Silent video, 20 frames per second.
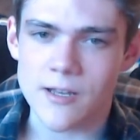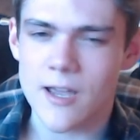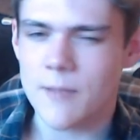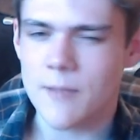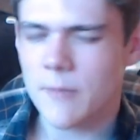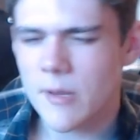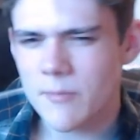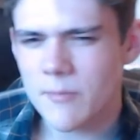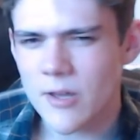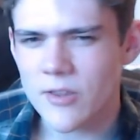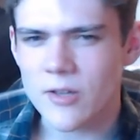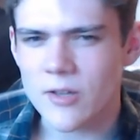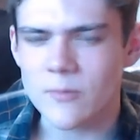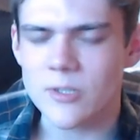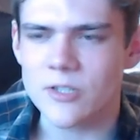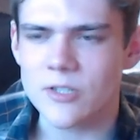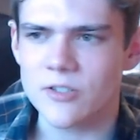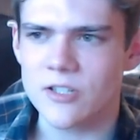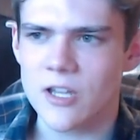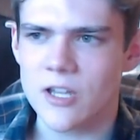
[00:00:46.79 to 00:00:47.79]
I made my
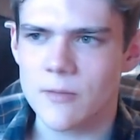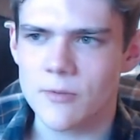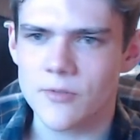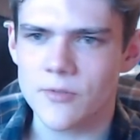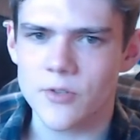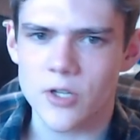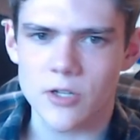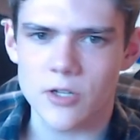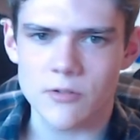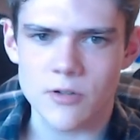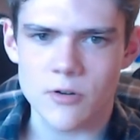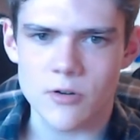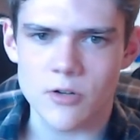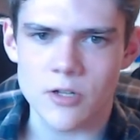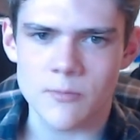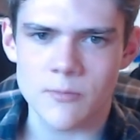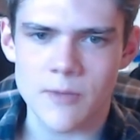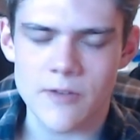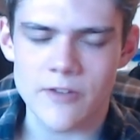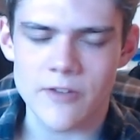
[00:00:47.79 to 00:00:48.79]
thumbnail today before I
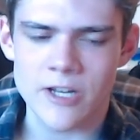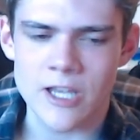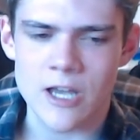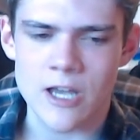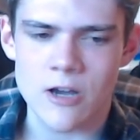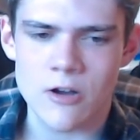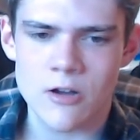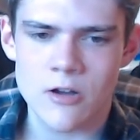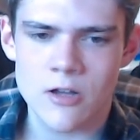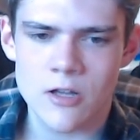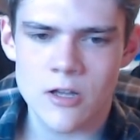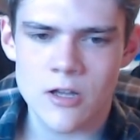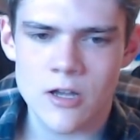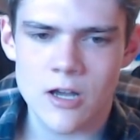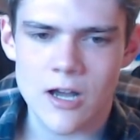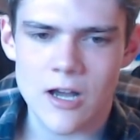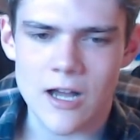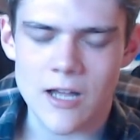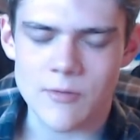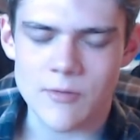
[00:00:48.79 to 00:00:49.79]
recorded my video.
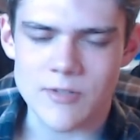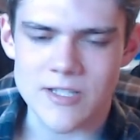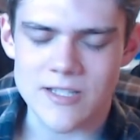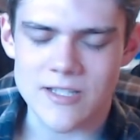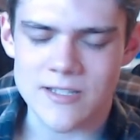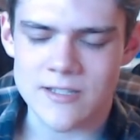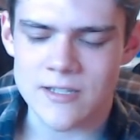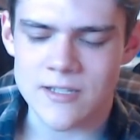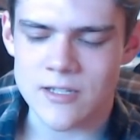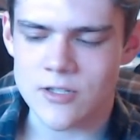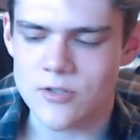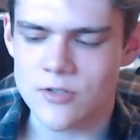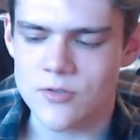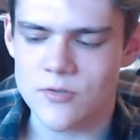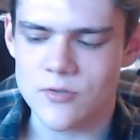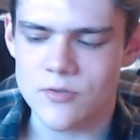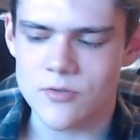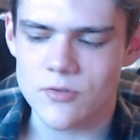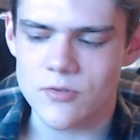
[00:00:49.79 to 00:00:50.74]
I was listening to